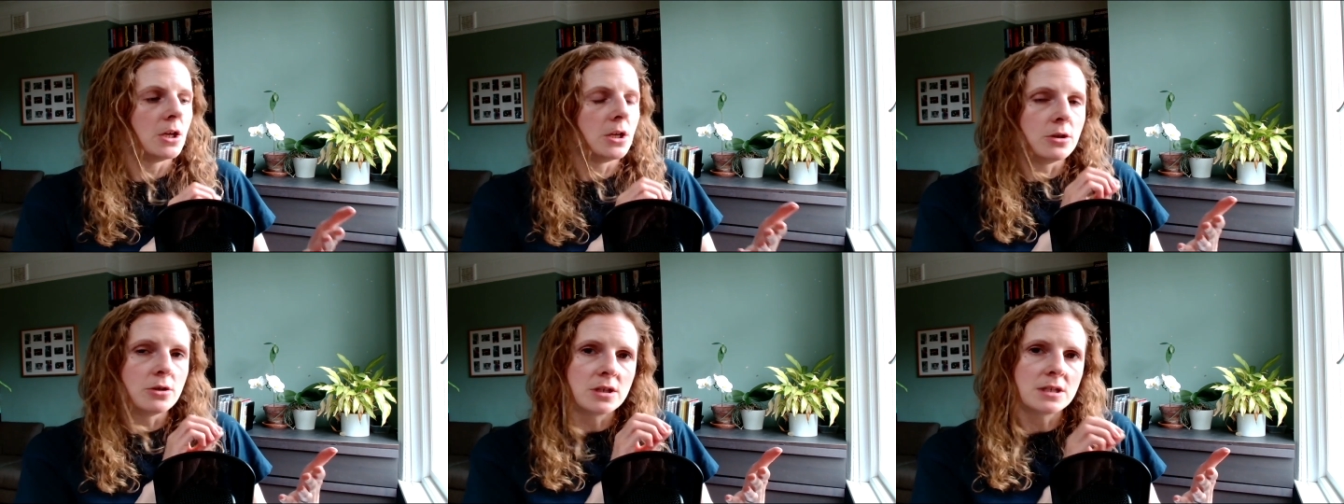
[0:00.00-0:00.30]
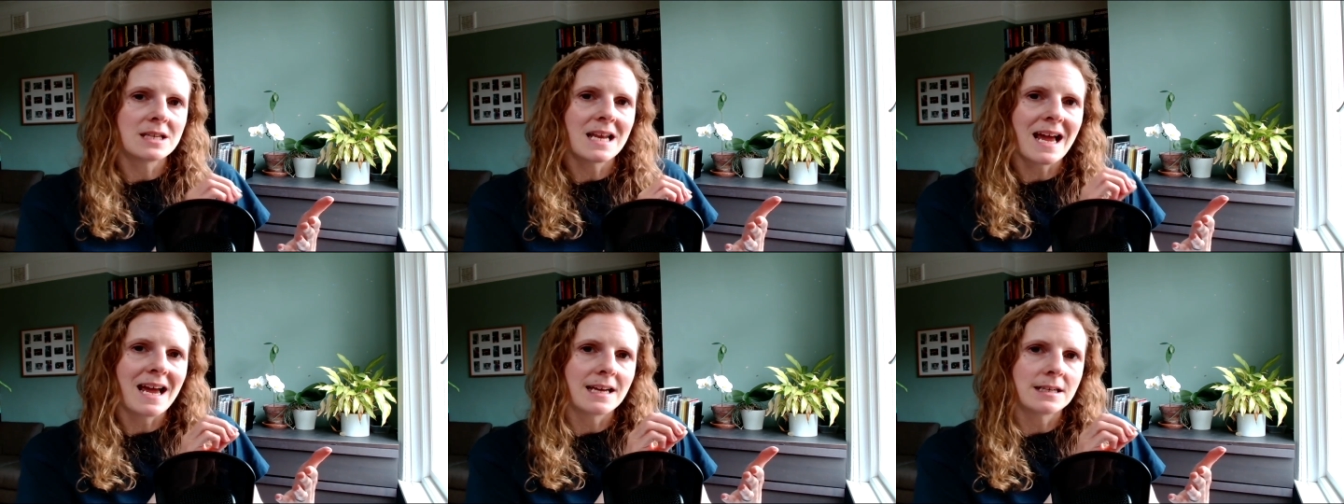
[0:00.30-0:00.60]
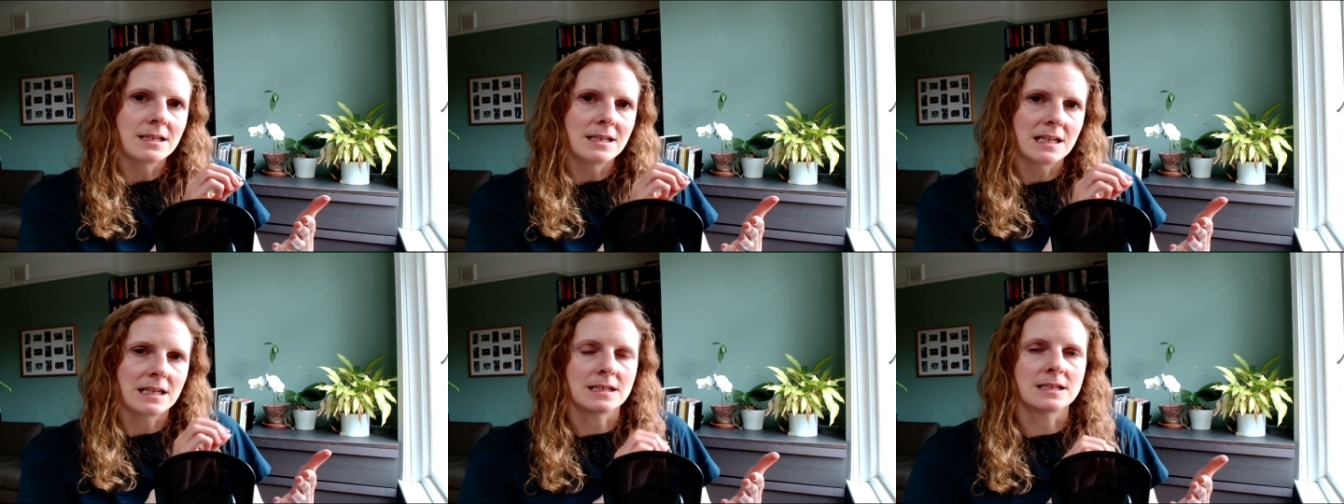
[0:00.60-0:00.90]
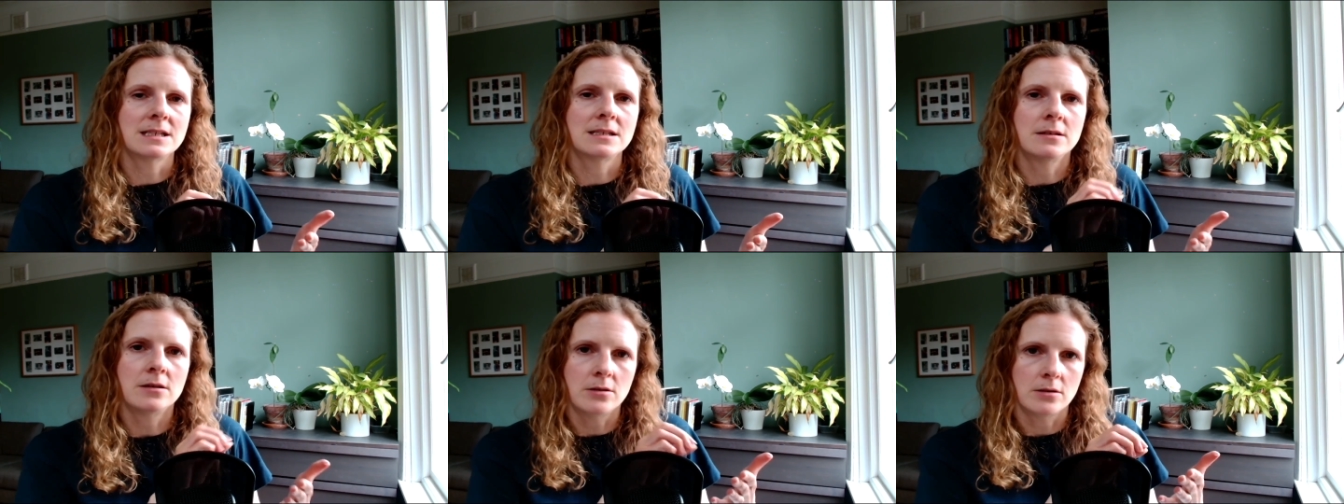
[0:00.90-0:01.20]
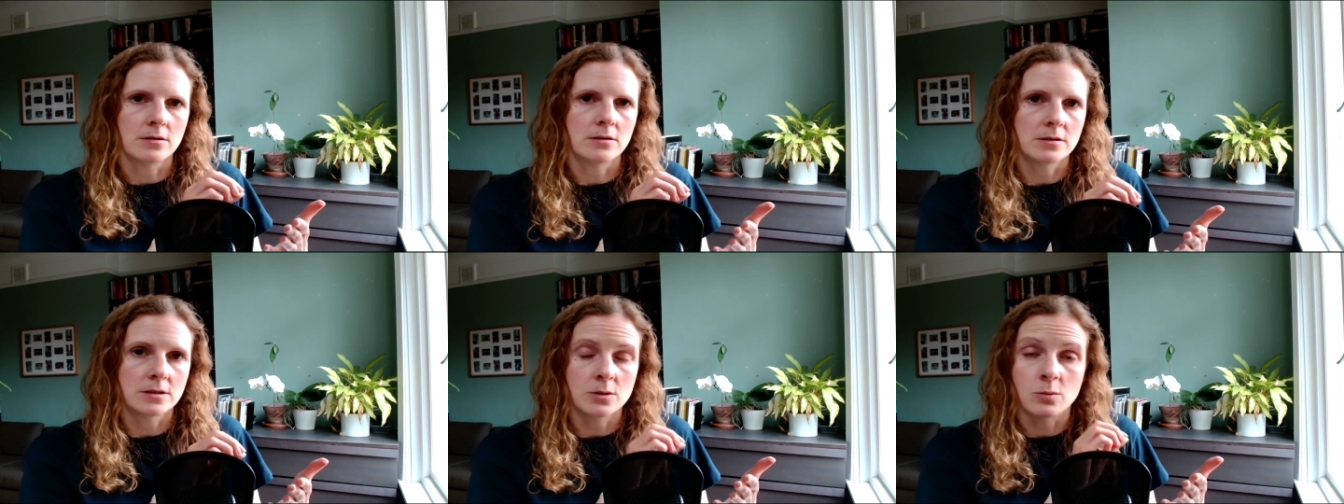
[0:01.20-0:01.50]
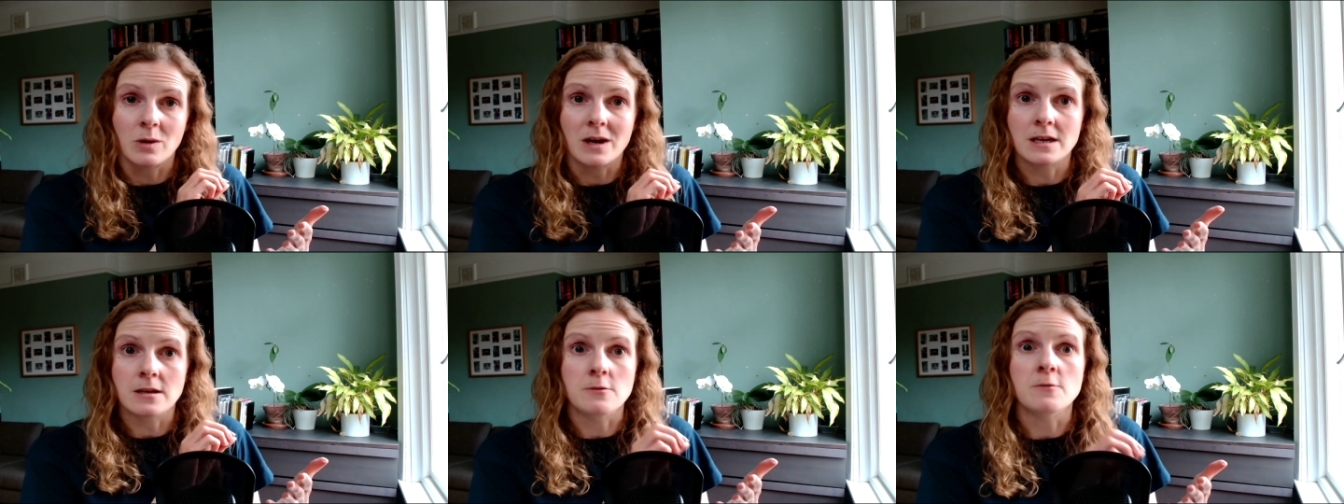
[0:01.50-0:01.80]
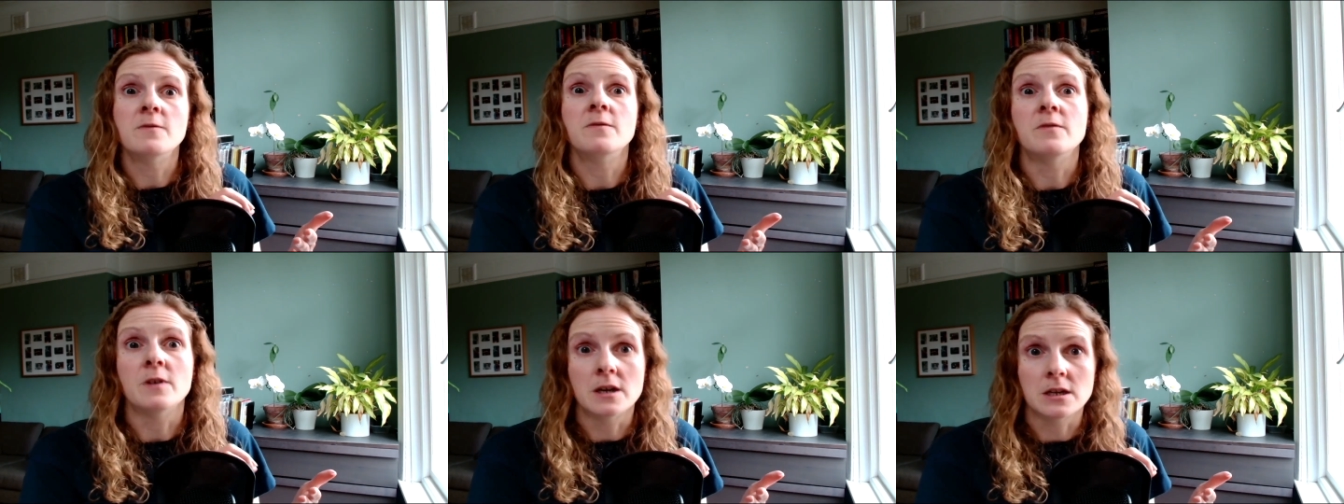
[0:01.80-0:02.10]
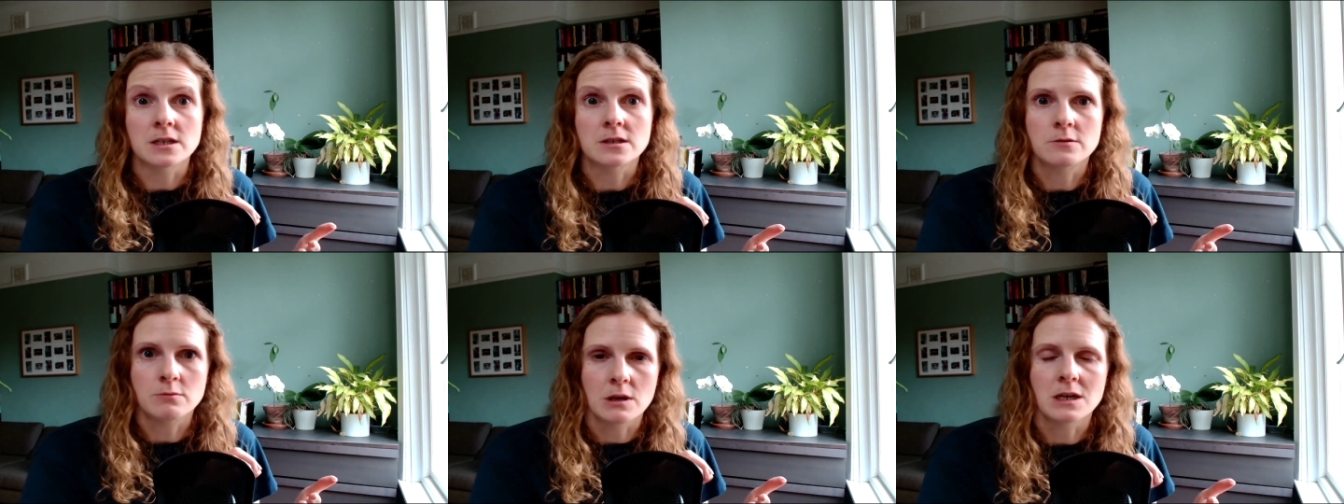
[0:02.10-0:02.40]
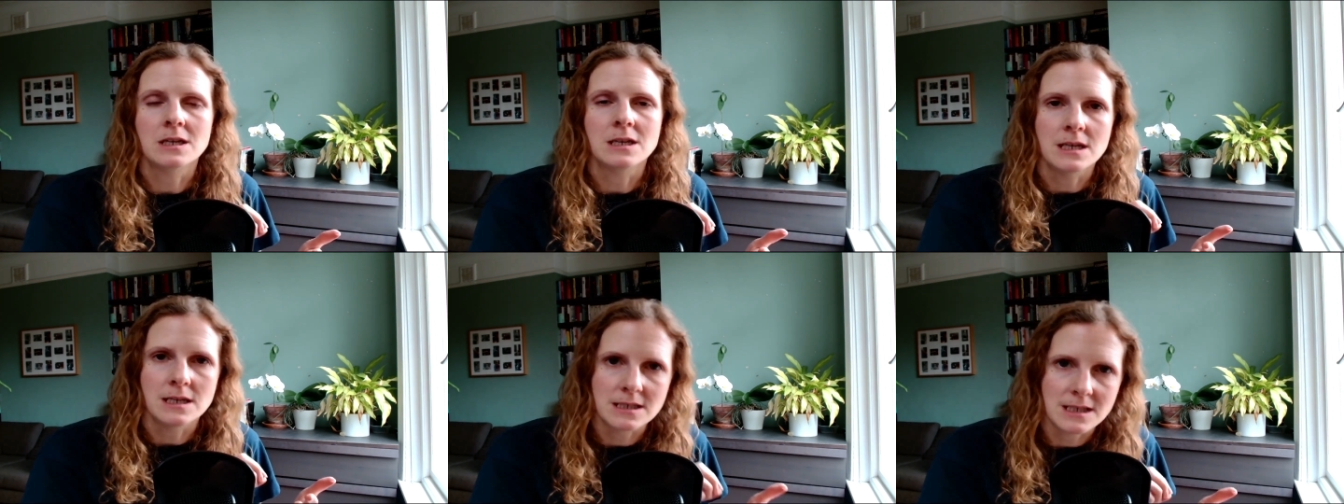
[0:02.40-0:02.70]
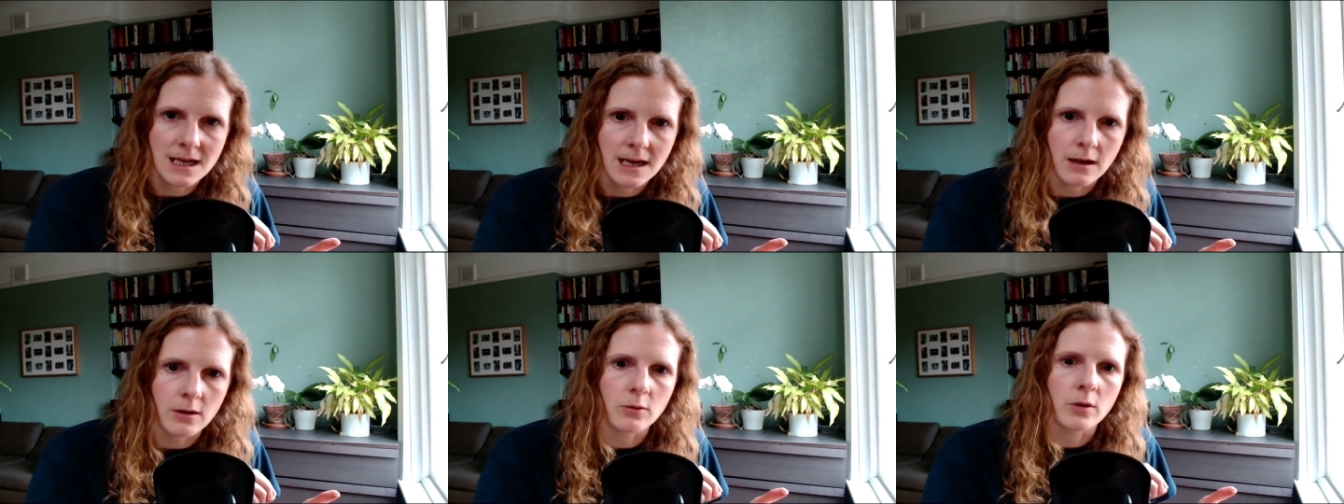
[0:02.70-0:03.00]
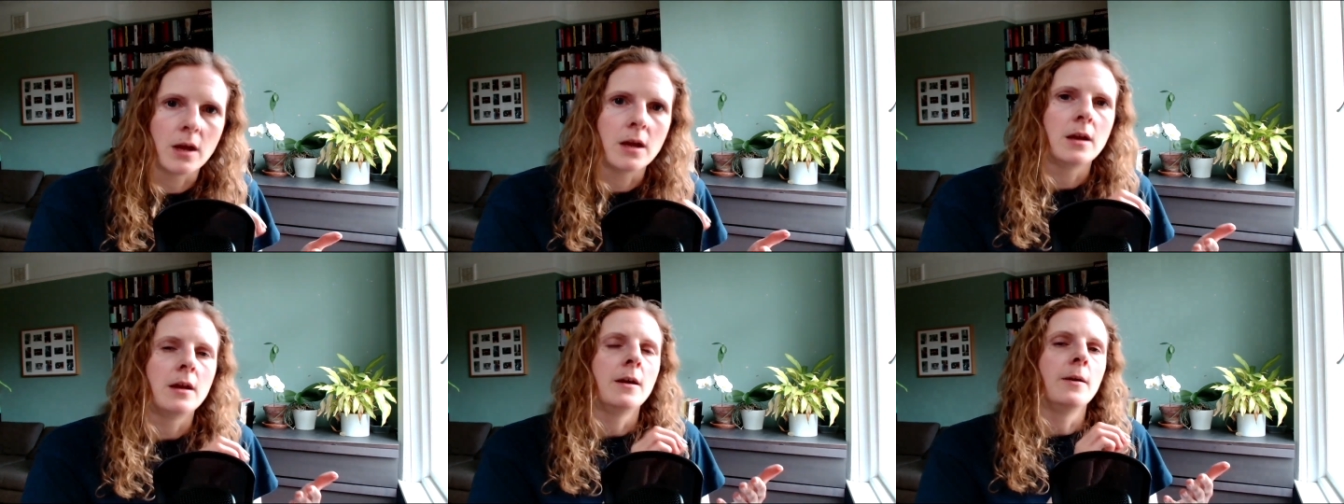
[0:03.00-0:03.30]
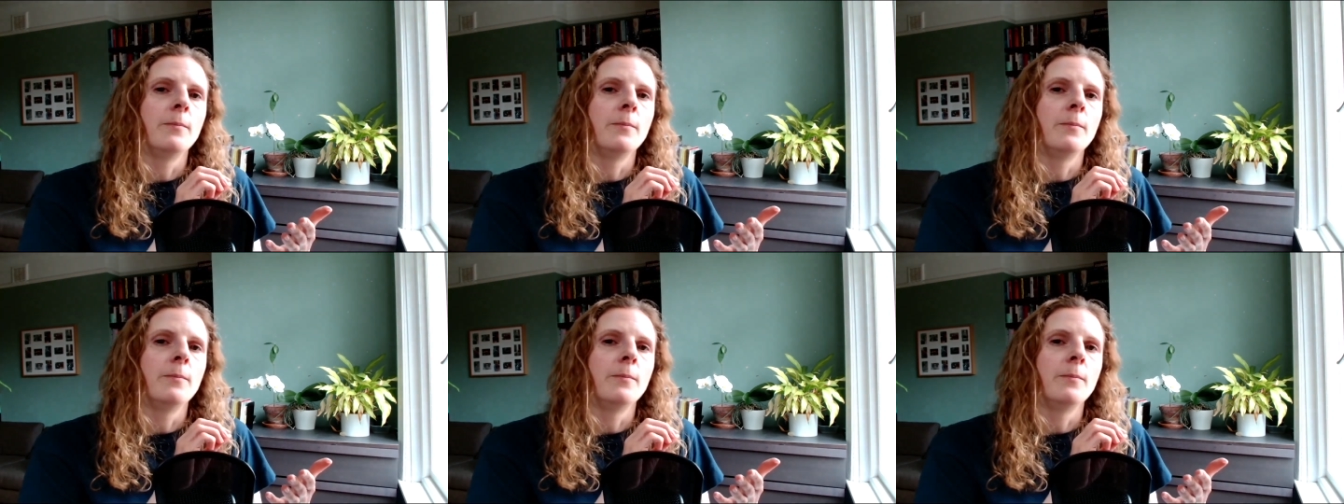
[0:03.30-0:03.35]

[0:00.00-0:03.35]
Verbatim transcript: you just add a little star to where you've first written it down,